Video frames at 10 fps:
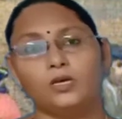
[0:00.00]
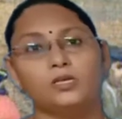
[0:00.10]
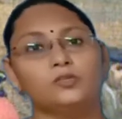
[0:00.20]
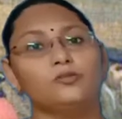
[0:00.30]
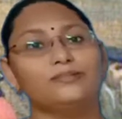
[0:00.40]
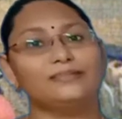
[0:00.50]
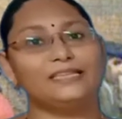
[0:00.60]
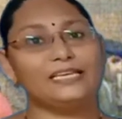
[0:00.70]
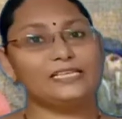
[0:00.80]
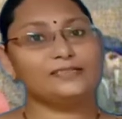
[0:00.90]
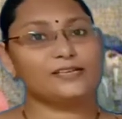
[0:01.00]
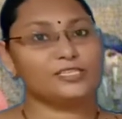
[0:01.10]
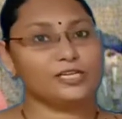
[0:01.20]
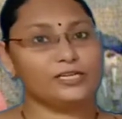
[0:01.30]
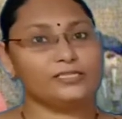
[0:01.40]
So these
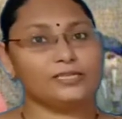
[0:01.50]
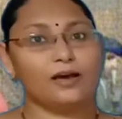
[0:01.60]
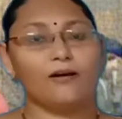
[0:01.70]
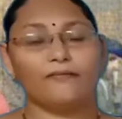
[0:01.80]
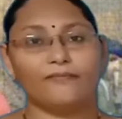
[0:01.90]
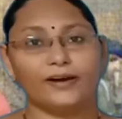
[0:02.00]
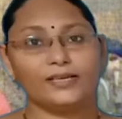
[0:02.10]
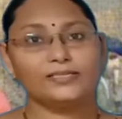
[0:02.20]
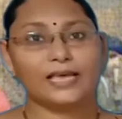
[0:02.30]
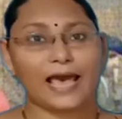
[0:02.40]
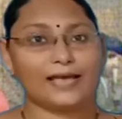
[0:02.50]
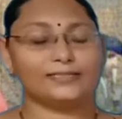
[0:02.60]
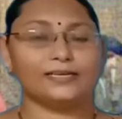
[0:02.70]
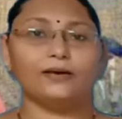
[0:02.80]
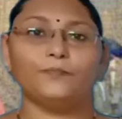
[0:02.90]
residents works
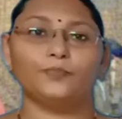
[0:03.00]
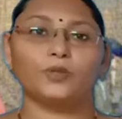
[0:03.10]
as a